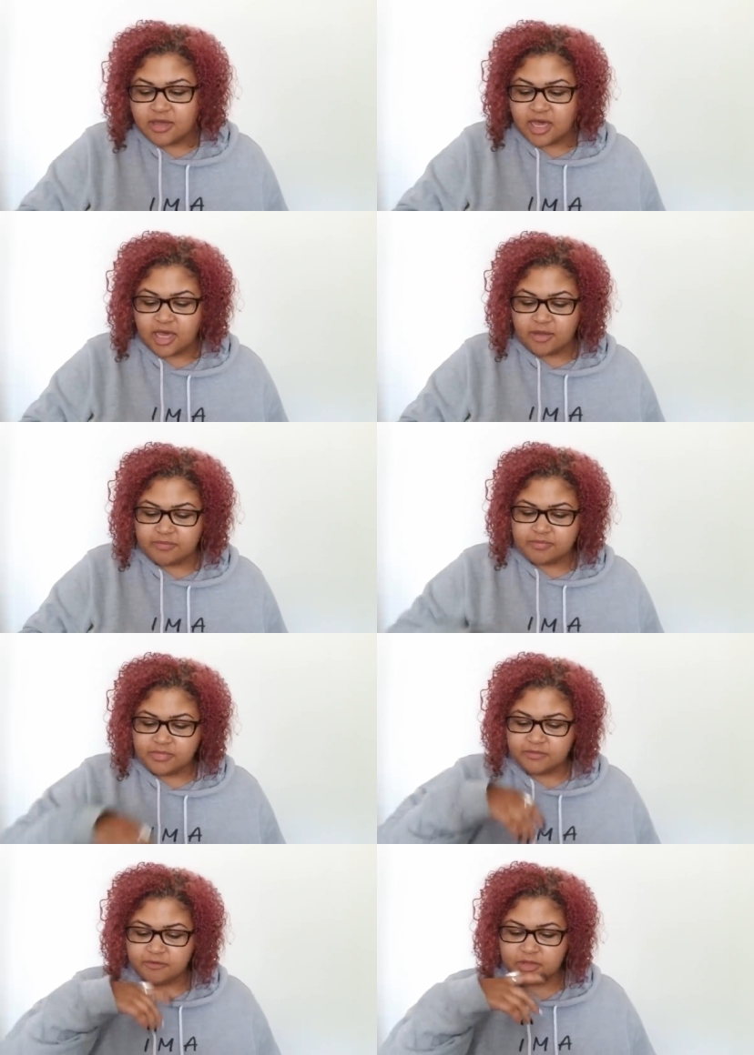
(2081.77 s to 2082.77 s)
um,
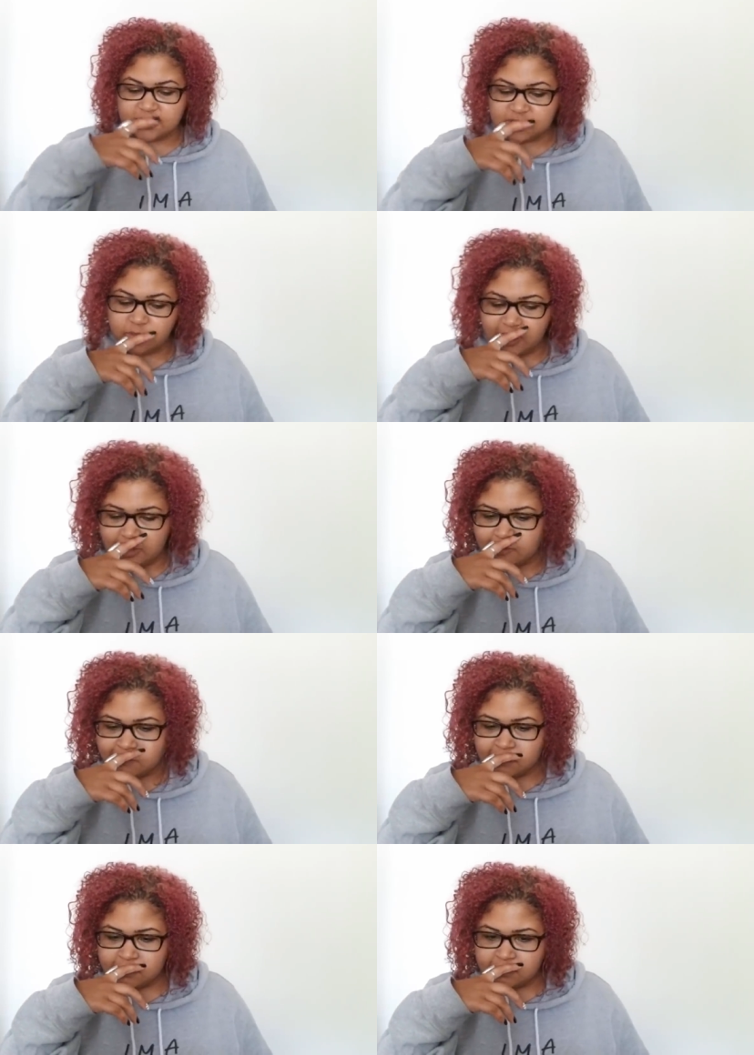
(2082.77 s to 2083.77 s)
for this queen
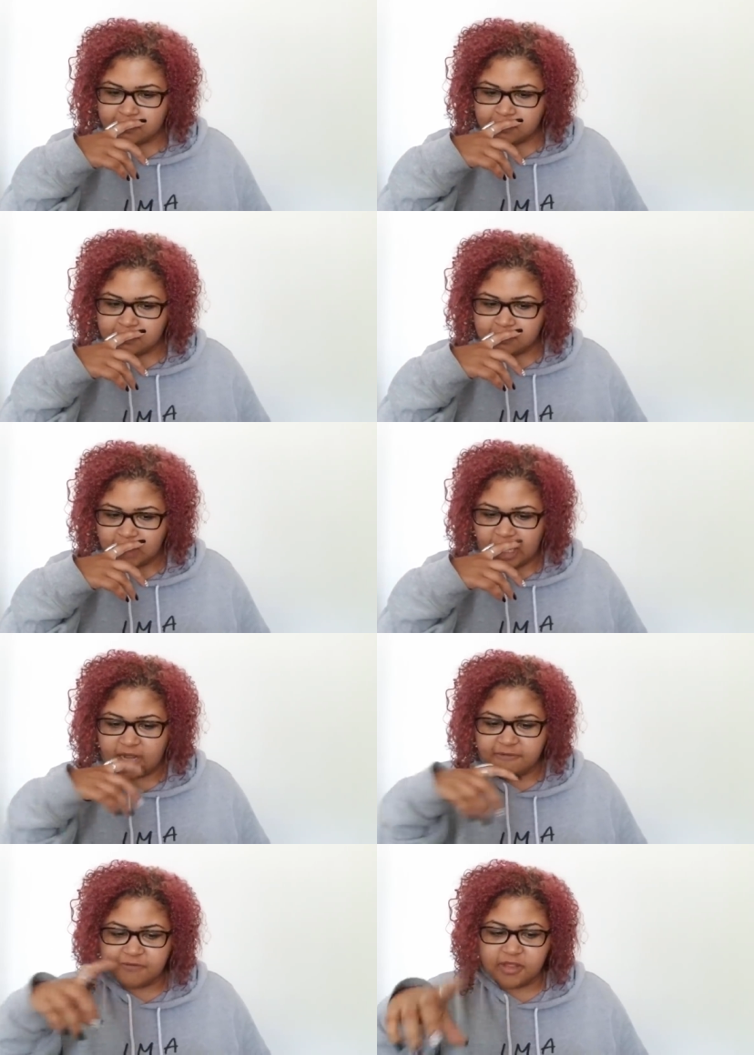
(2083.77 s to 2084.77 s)
and
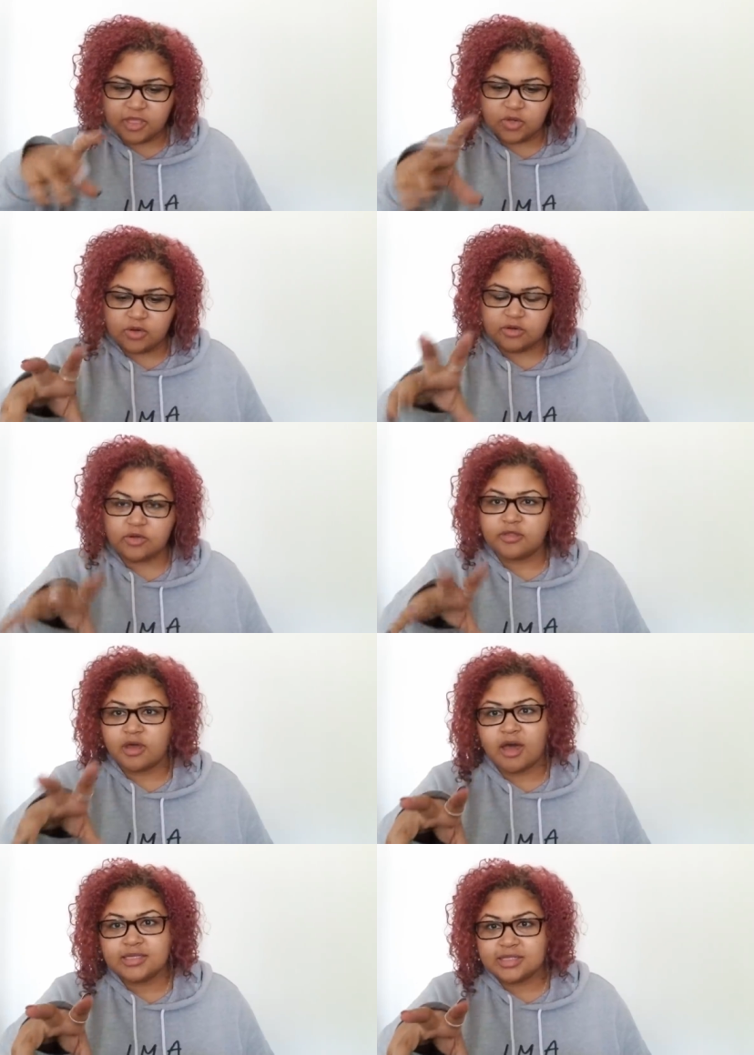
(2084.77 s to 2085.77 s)
I feel like you're you're the
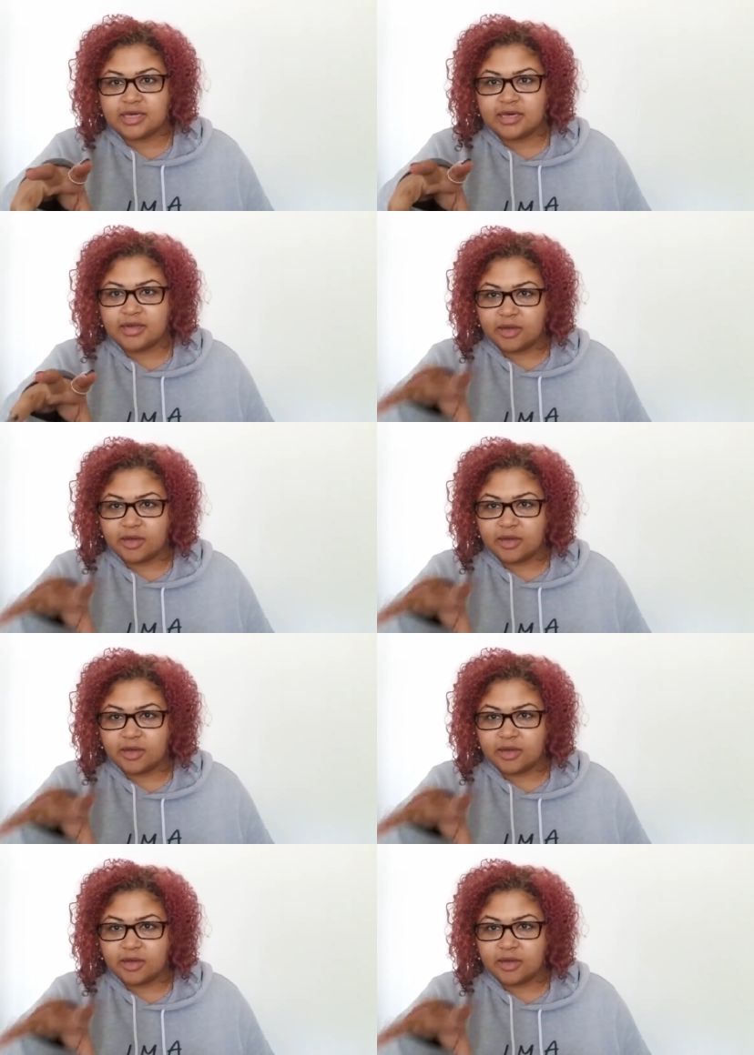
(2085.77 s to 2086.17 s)
cause of that.